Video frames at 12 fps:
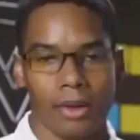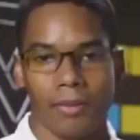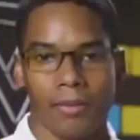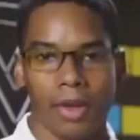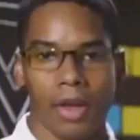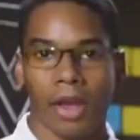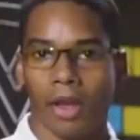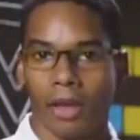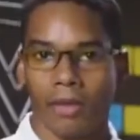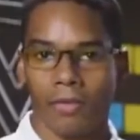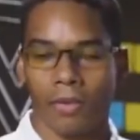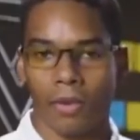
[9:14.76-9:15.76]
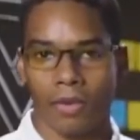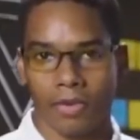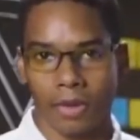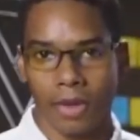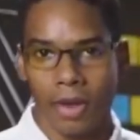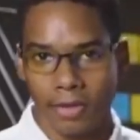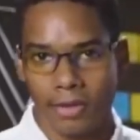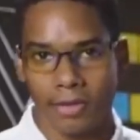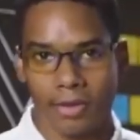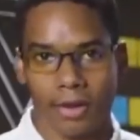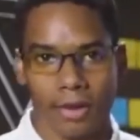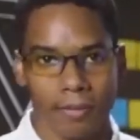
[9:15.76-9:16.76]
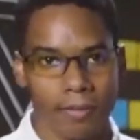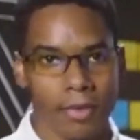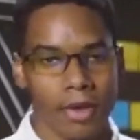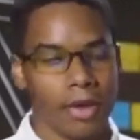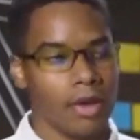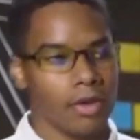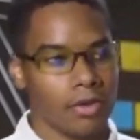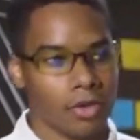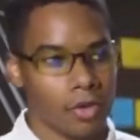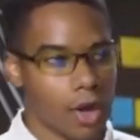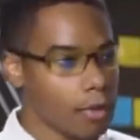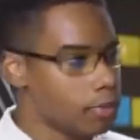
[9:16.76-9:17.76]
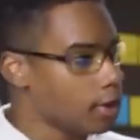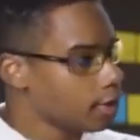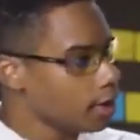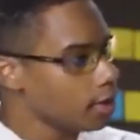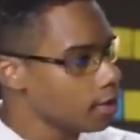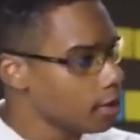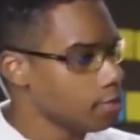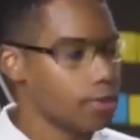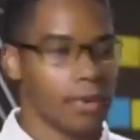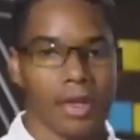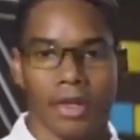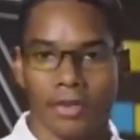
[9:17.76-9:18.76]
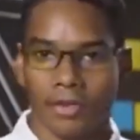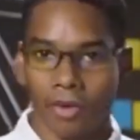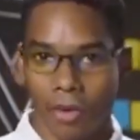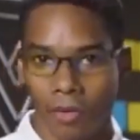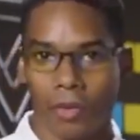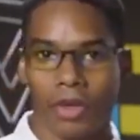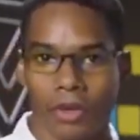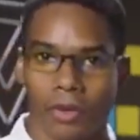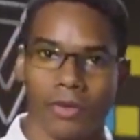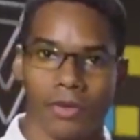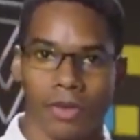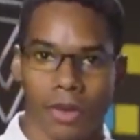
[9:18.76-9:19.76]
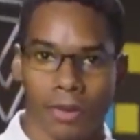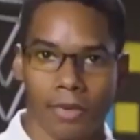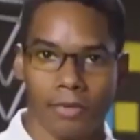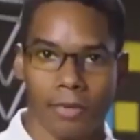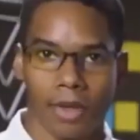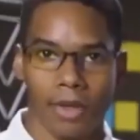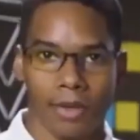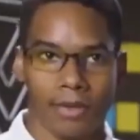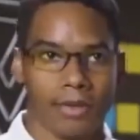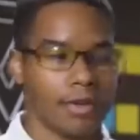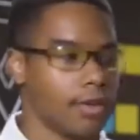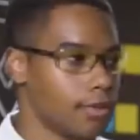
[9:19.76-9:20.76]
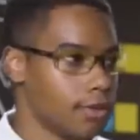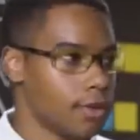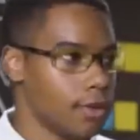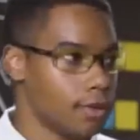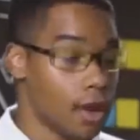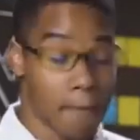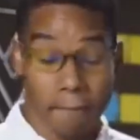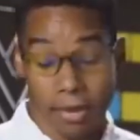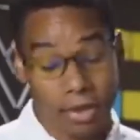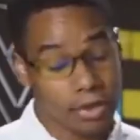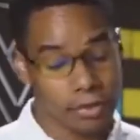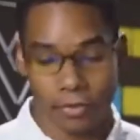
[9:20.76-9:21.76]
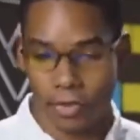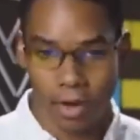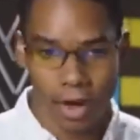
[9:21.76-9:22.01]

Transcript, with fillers: it, and of course a license key. So I plugged that up, installed Windows in a couple of minutes, installed a bunch of